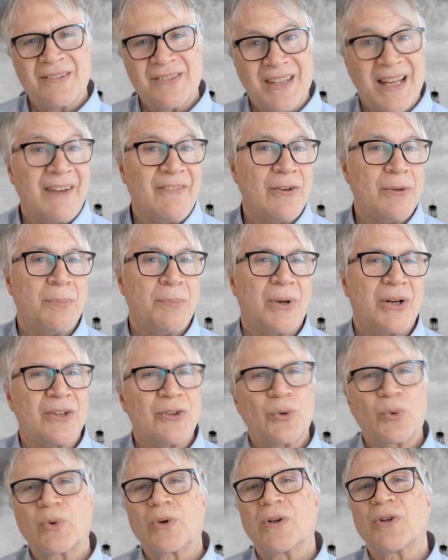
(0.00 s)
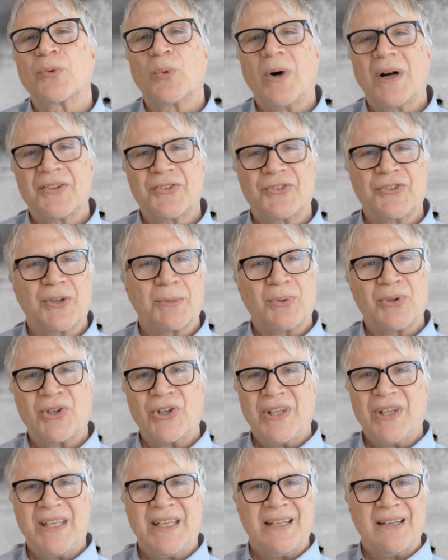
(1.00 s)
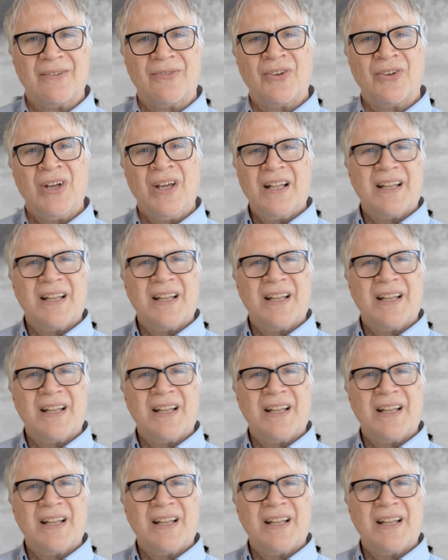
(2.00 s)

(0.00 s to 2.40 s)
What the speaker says: everybody in the world wants to believe.